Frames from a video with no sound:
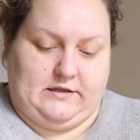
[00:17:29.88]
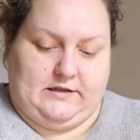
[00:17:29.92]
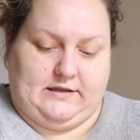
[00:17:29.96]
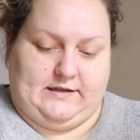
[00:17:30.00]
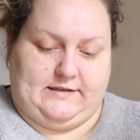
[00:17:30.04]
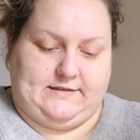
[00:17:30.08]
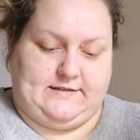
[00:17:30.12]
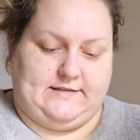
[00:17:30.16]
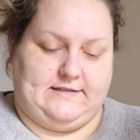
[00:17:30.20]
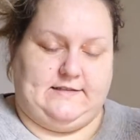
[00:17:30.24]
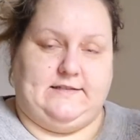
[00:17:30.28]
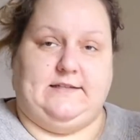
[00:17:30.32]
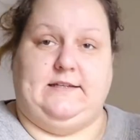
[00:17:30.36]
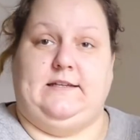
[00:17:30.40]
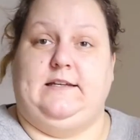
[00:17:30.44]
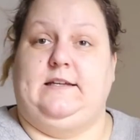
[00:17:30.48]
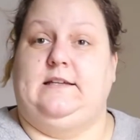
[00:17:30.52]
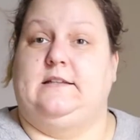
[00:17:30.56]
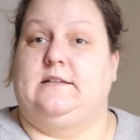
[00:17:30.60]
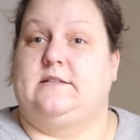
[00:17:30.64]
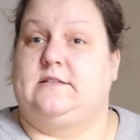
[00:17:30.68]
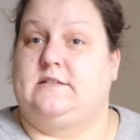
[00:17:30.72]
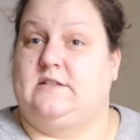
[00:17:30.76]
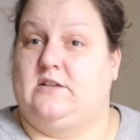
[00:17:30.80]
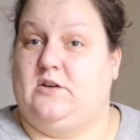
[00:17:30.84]
Let's
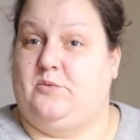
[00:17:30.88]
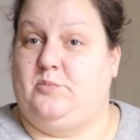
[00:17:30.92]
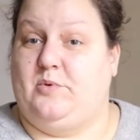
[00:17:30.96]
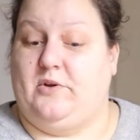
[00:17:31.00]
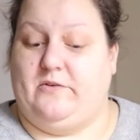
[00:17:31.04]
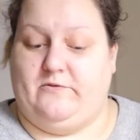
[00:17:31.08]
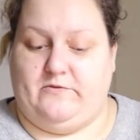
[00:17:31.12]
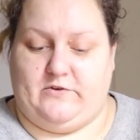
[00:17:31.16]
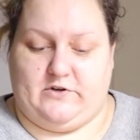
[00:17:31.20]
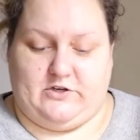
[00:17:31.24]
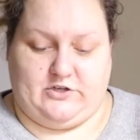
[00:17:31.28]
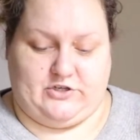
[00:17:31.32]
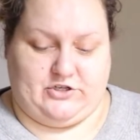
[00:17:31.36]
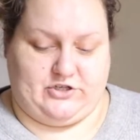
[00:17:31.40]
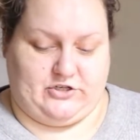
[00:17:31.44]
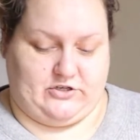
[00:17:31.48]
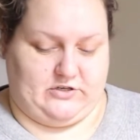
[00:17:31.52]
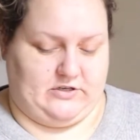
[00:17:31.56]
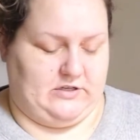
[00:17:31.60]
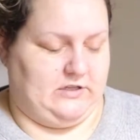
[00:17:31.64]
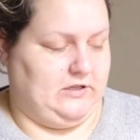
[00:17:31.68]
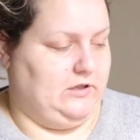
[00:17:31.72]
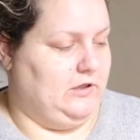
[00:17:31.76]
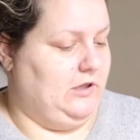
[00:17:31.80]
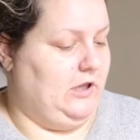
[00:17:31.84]
see the Serbian
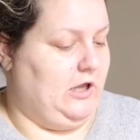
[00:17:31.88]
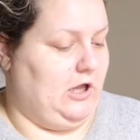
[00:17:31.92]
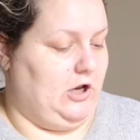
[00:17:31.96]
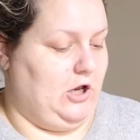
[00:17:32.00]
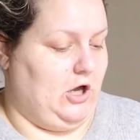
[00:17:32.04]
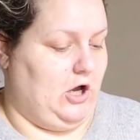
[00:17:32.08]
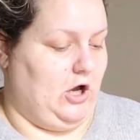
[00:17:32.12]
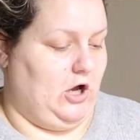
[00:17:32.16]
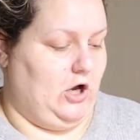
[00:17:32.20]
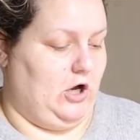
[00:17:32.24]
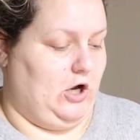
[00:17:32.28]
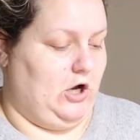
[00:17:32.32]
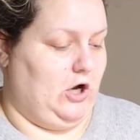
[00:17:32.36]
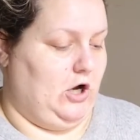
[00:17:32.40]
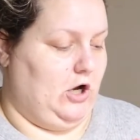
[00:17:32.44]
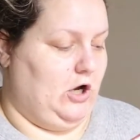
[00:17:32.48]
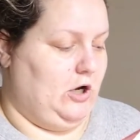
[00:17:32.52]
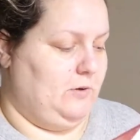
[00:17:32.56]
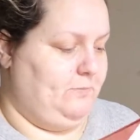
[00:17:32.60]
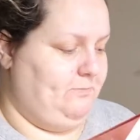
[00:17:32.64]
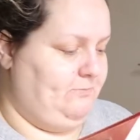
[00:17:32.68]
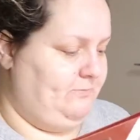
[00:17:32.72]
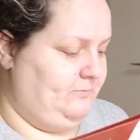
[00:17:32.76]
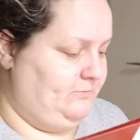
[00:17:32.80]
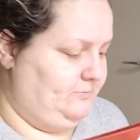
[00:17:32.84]
version.
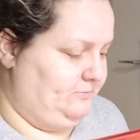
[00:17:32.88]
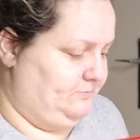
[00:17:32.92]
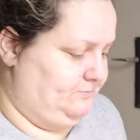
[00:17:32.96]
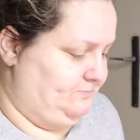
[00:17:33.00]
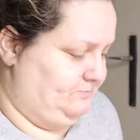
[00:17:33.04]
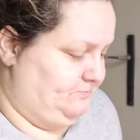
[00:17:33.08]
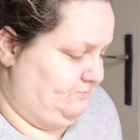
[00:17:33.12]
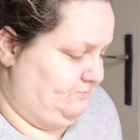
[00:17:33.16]
La-la!